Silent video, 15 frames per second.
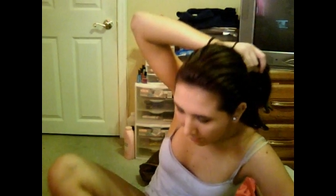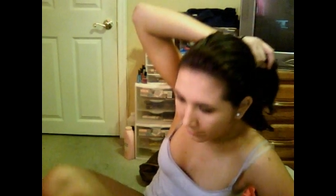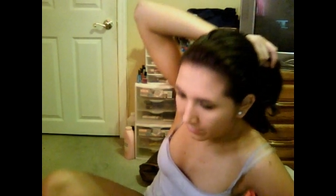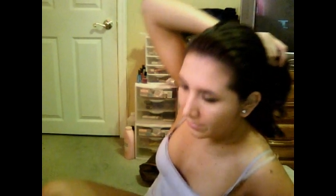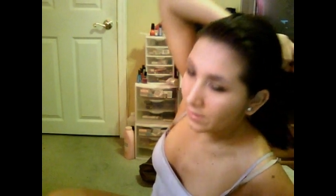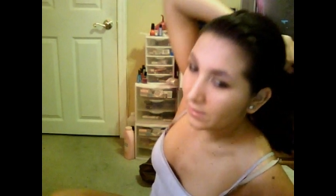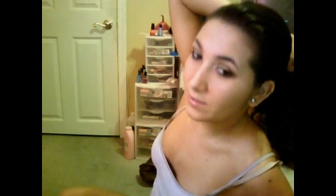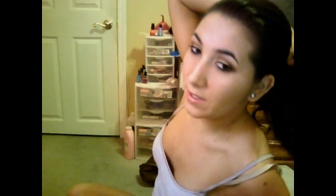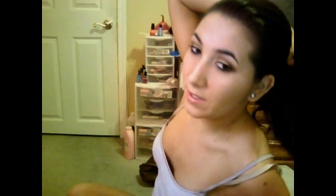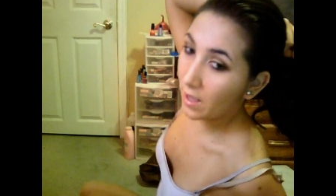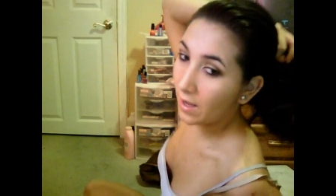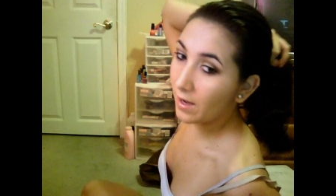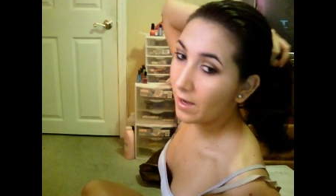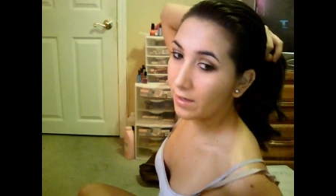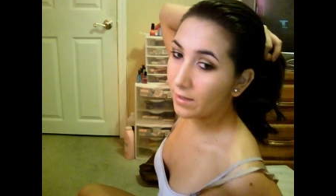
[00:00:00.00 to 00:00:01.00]
get on the
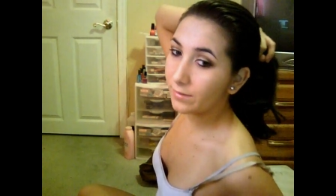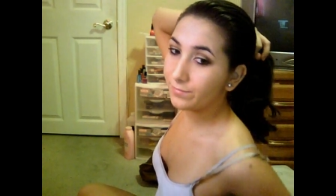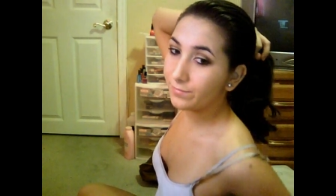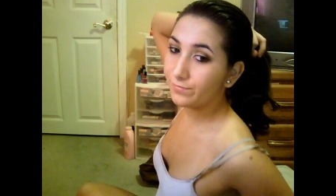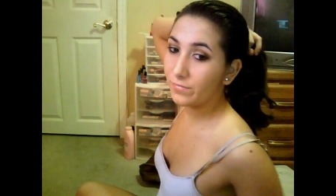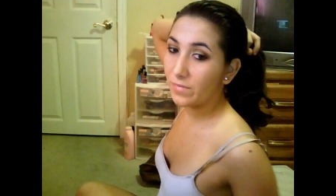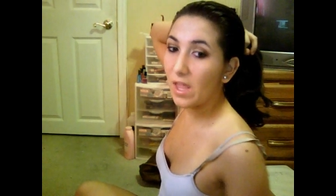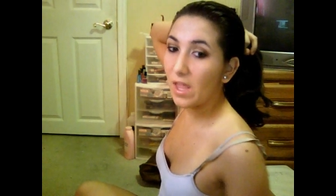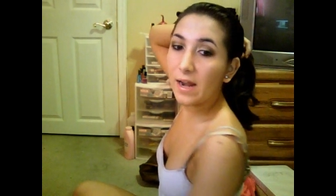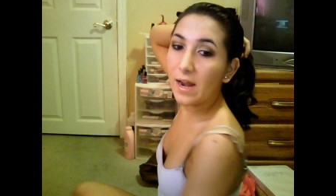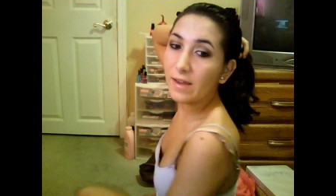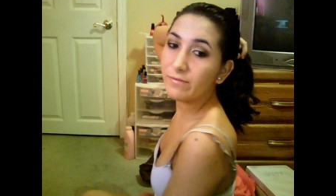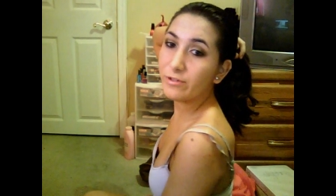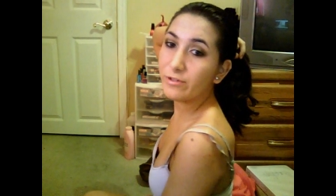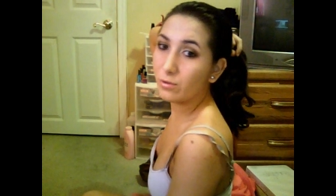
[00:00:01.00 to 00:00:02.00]
side. And
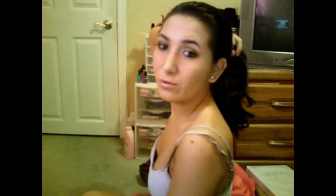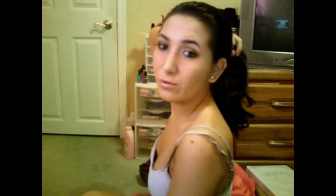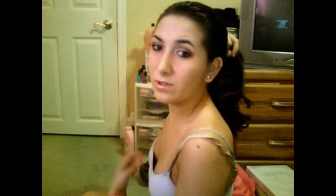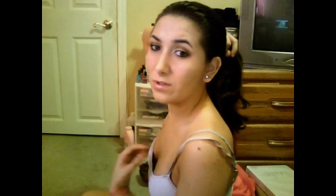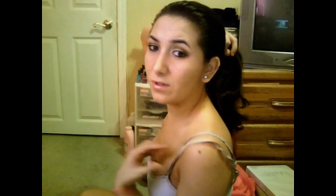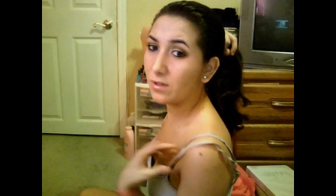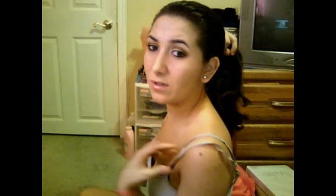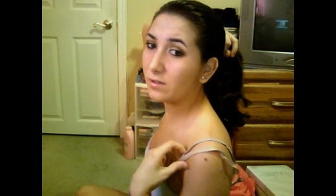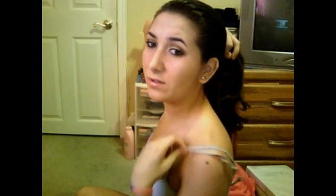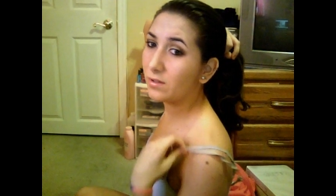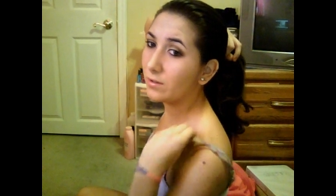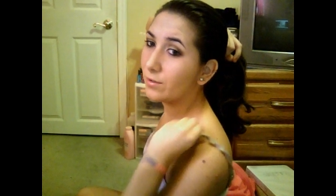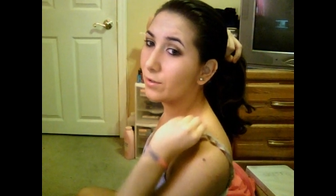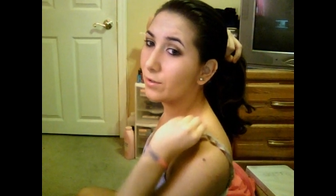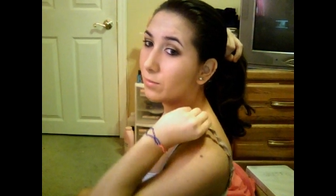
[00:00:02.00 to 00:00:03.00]
I have shorts on,
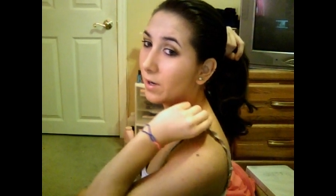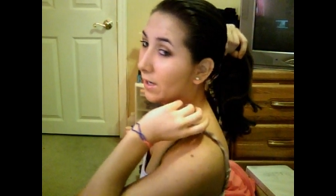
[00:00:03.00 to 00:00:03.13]
don't